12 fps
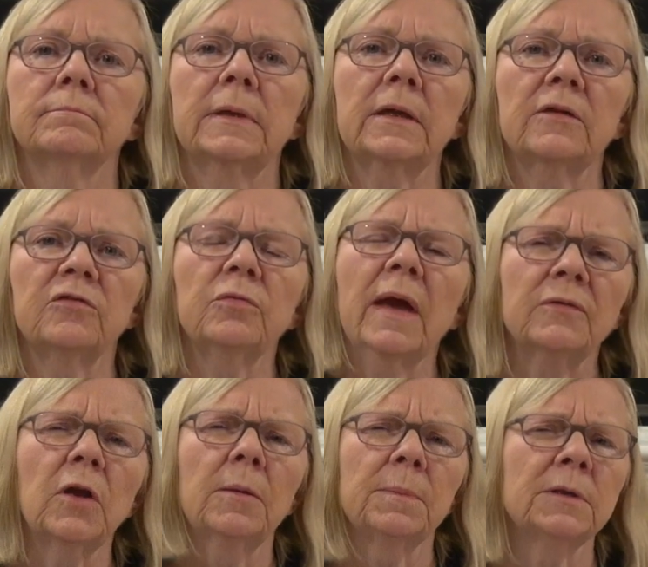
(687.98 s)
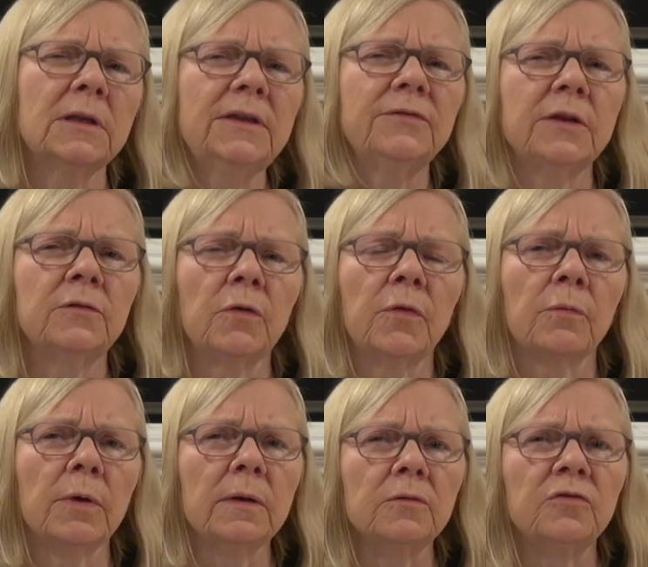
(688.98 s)
because you have not believed into the
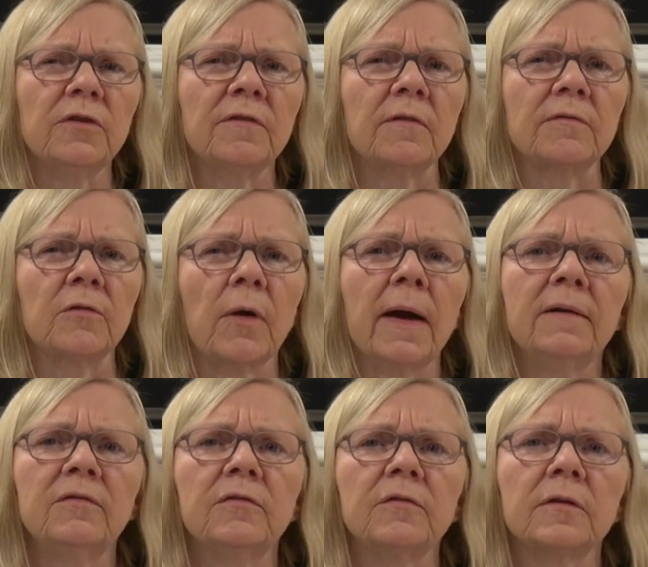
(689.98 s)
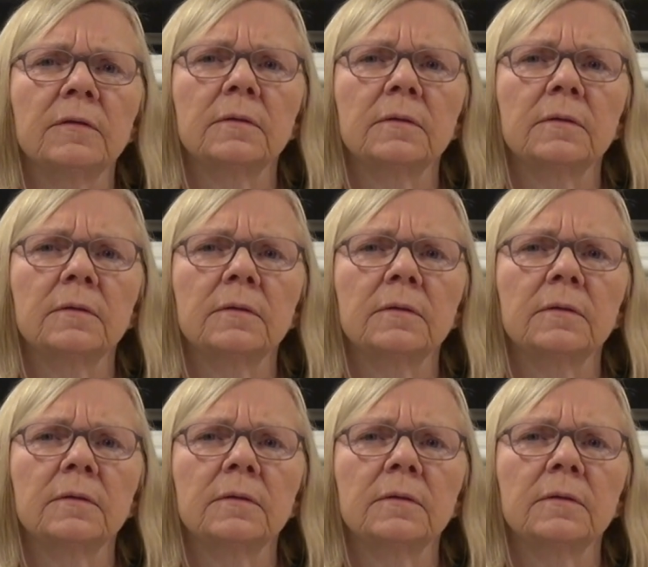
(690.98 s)
real Jesus Christ.